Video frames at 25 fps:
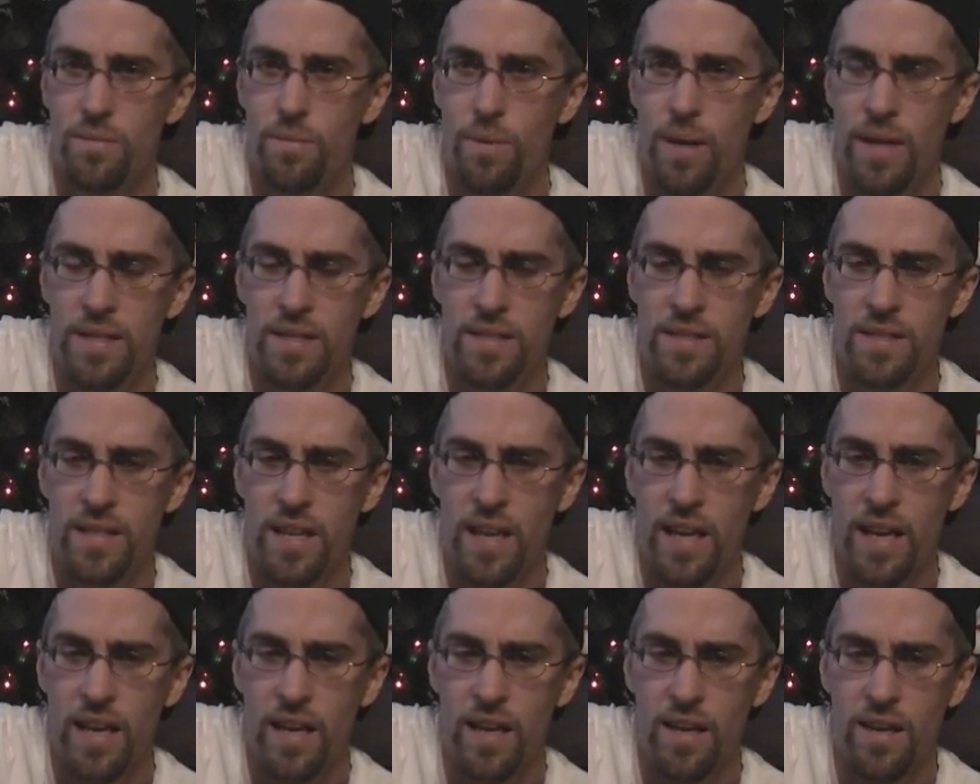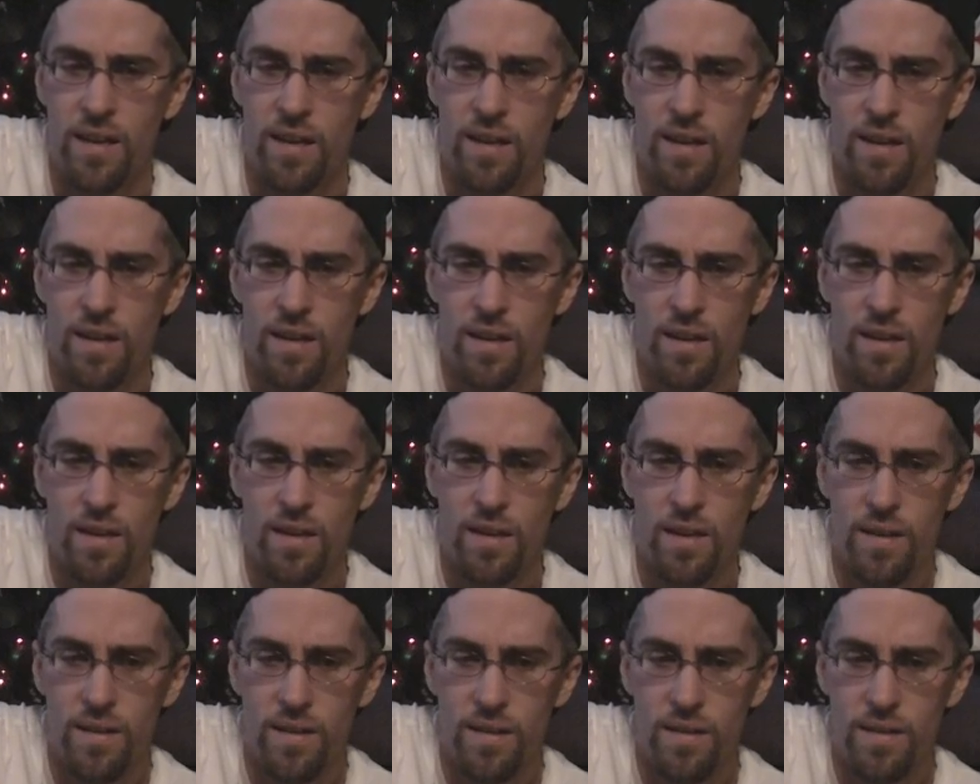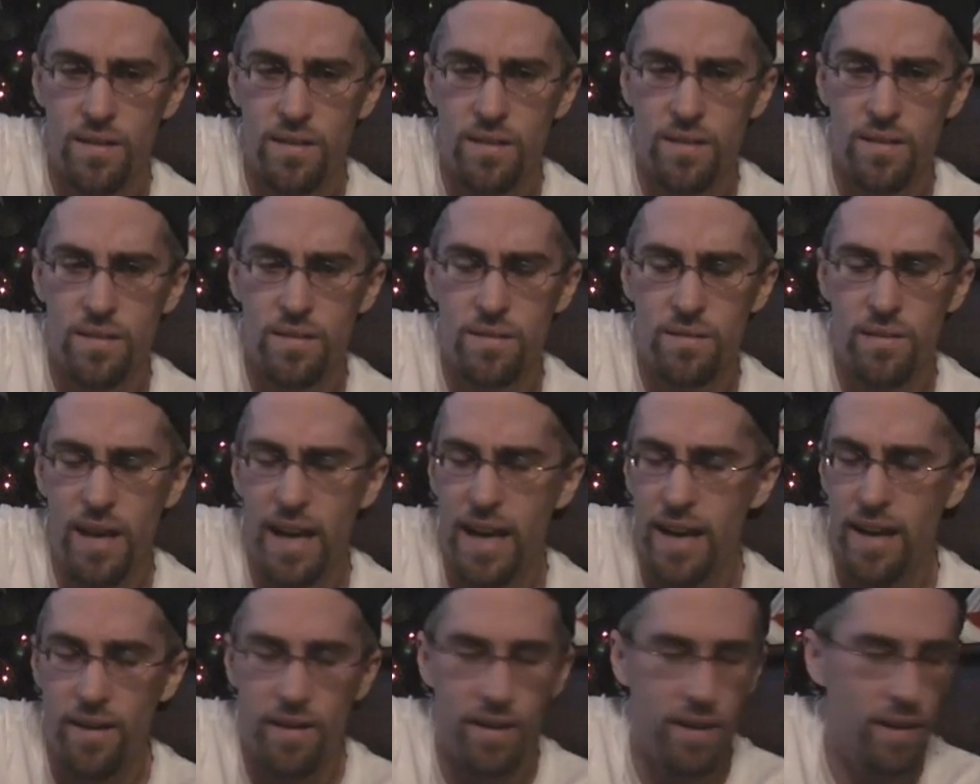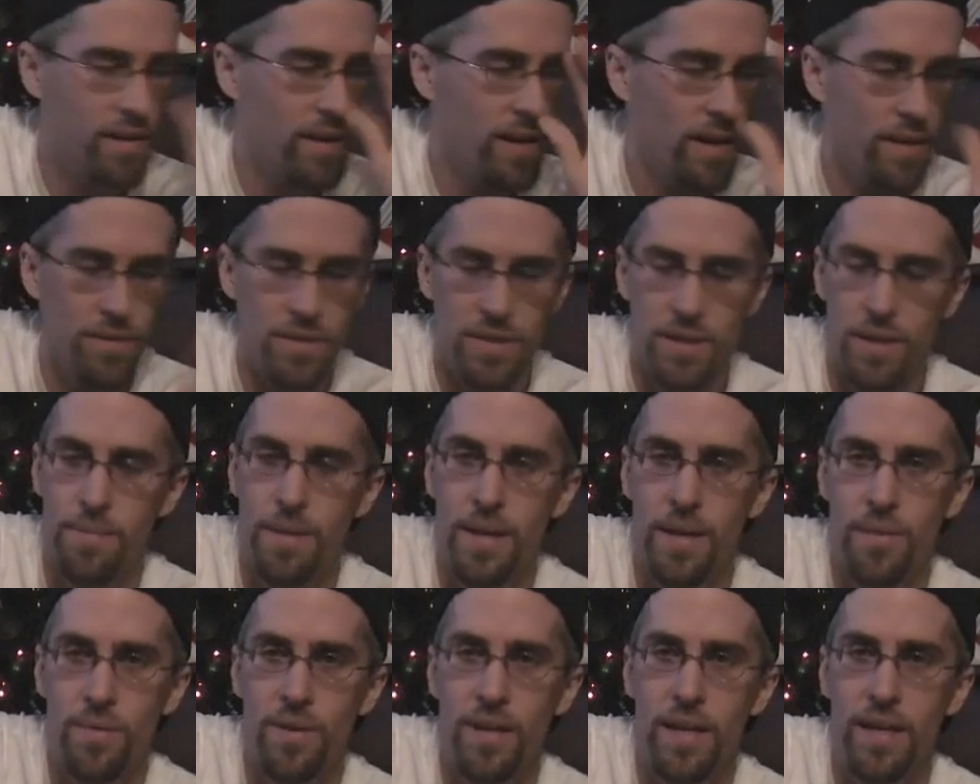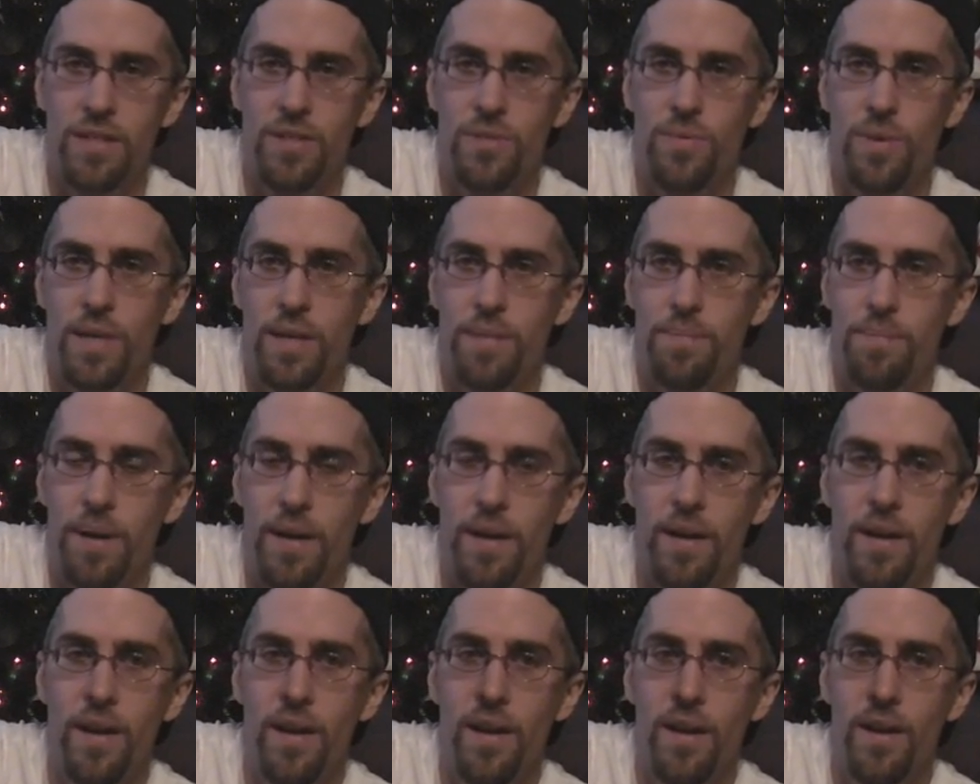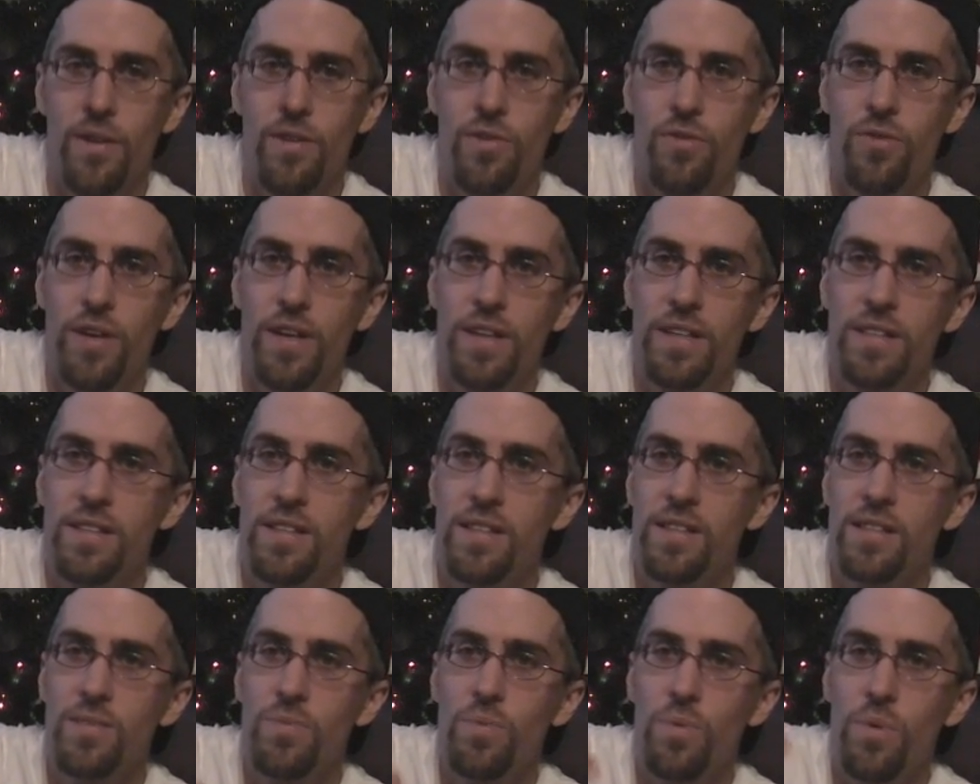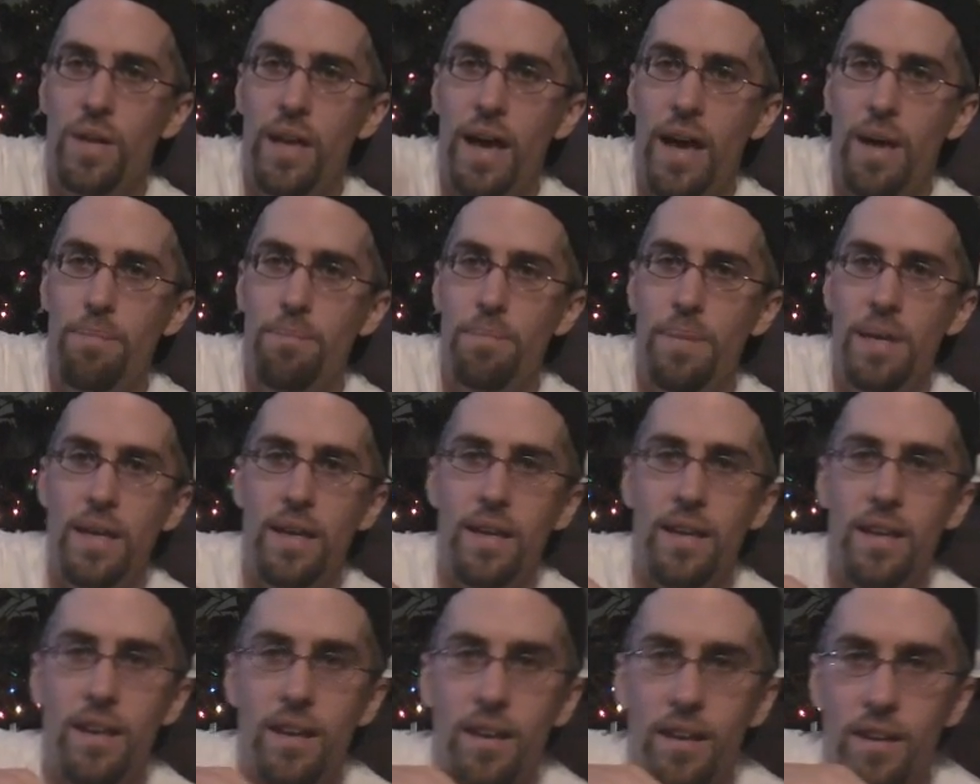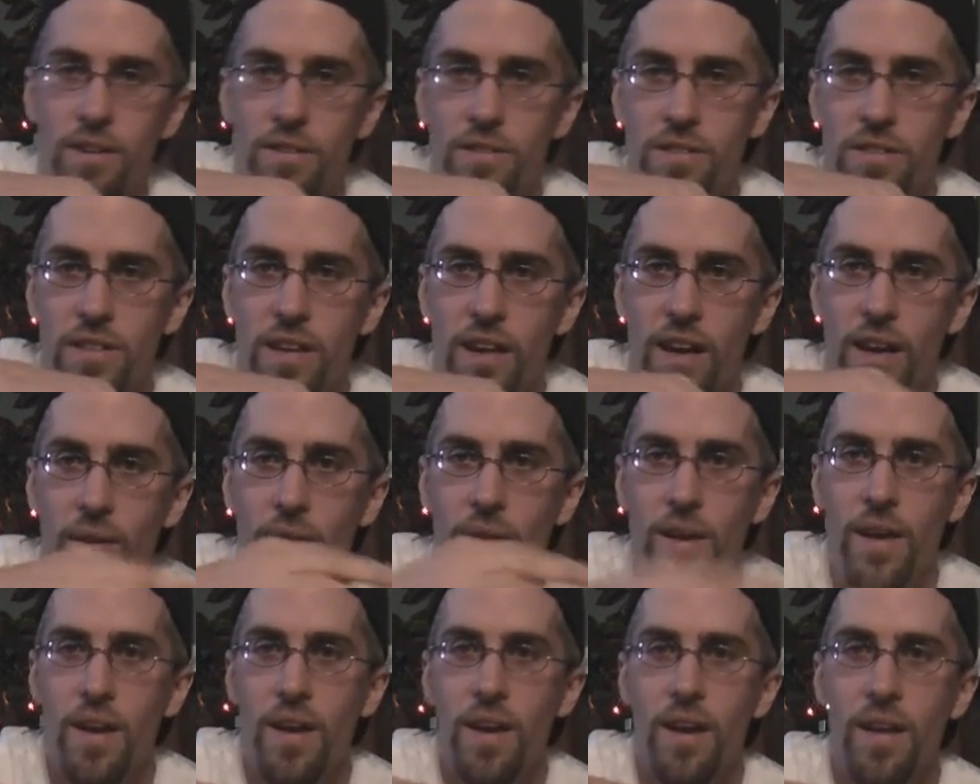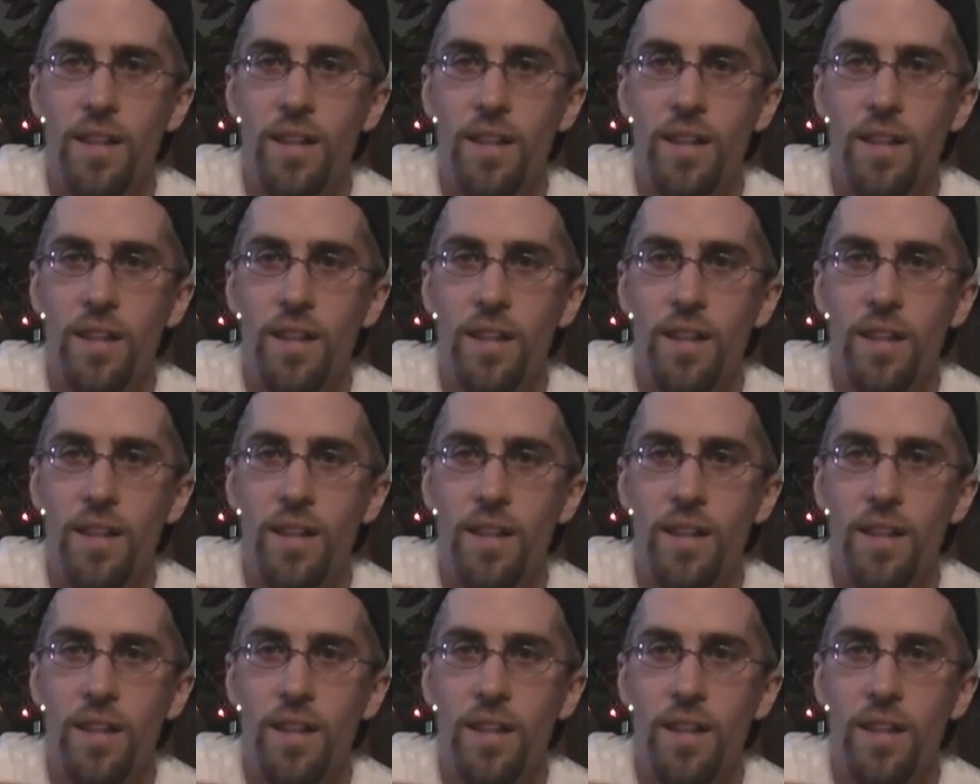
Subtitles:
Wednesday is, I don't know. Anyways, I'll make one next week, but Crixus will not be here, so